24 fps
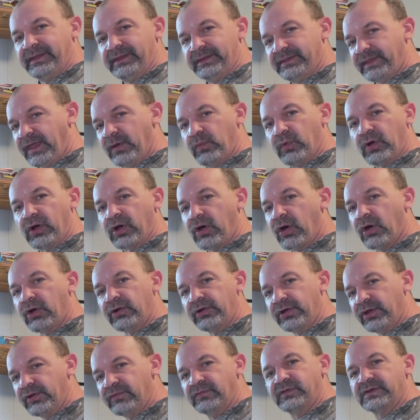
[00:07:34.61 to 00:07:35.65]
they work
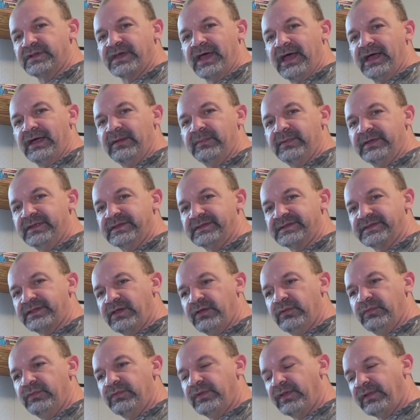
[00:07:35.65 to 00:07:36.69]
harden over time. And
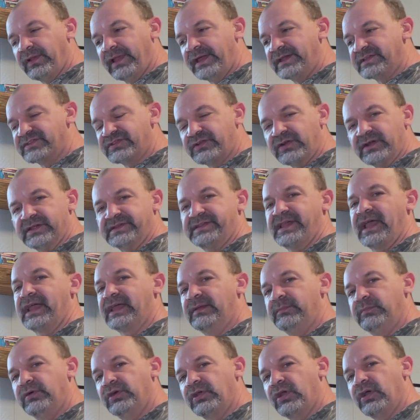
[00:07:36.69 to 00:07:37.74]
so the less stress I
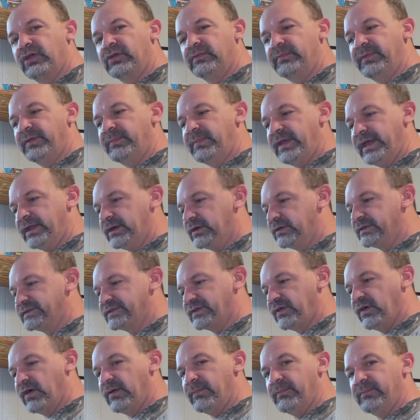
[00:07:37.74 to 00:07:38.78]
can put on them, the better.
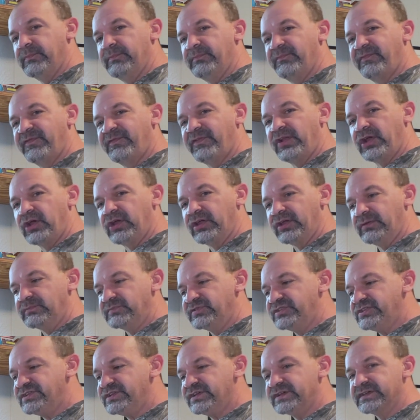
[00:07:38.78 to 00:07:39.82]
So I'm flaring
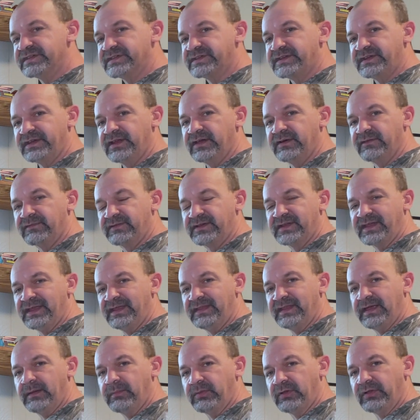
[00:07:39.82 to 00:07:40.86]
them just enough to
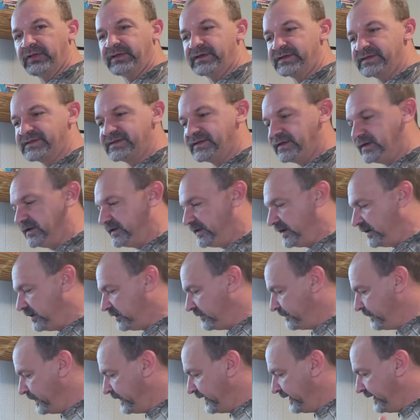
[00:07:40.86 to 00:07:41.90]
get that bullet to sit in
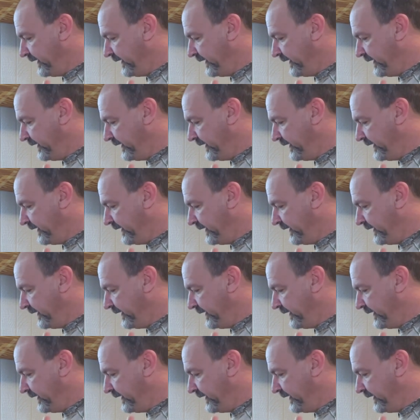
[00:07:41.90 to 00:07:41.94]
there.